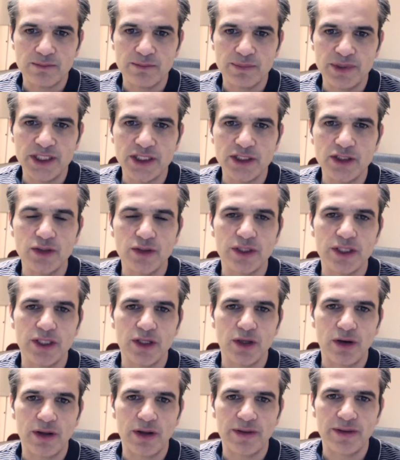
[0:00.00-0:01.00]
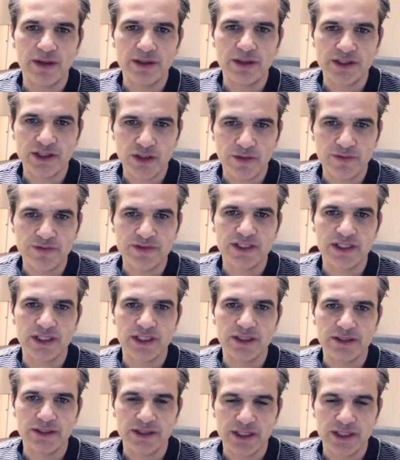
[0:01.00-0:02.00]
be good on the soft
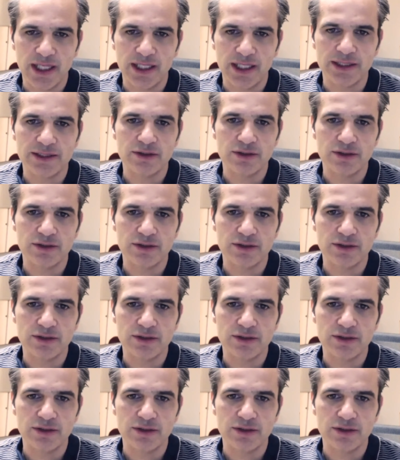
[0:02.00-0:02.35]
skill side,